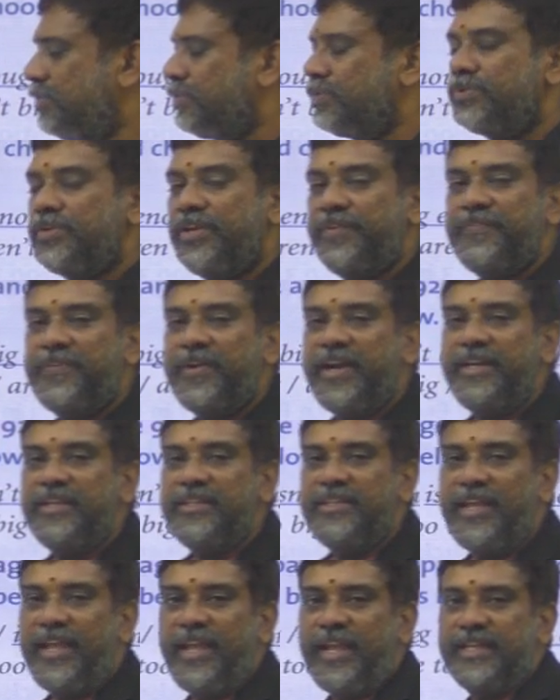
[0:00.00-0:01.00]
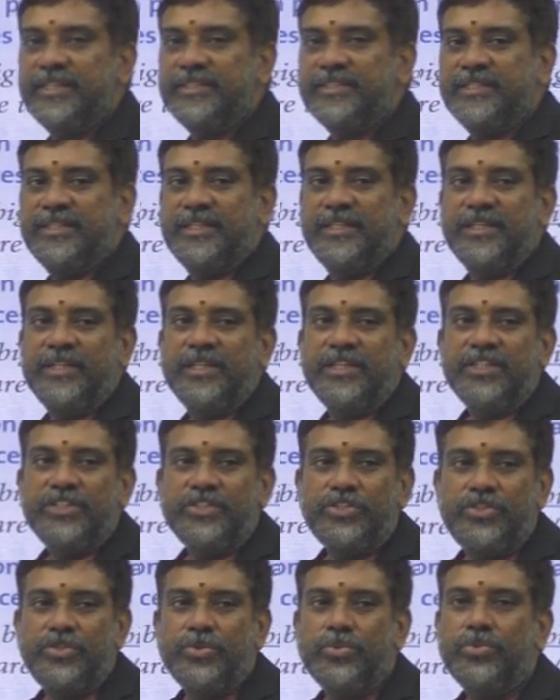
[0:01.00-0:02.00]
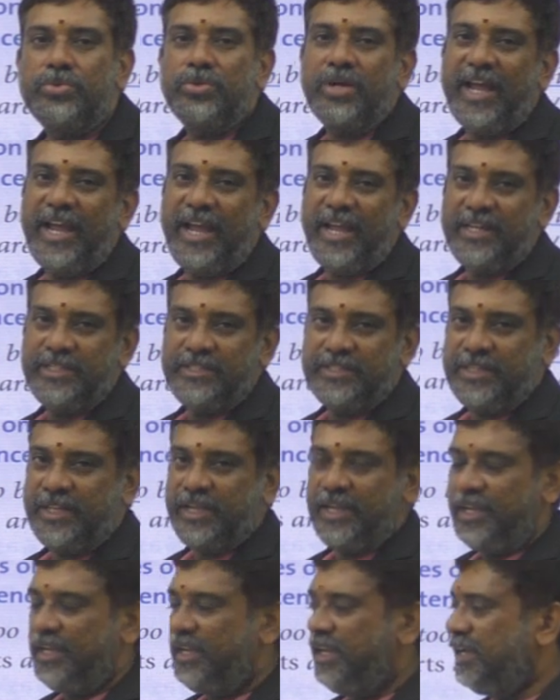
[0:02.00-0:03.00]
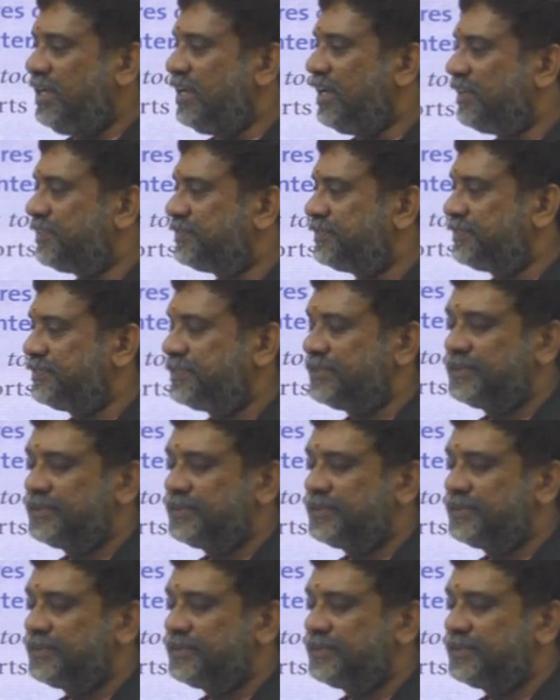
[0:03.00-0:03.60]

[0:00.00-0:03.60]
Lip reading: 2 different things, to and enough.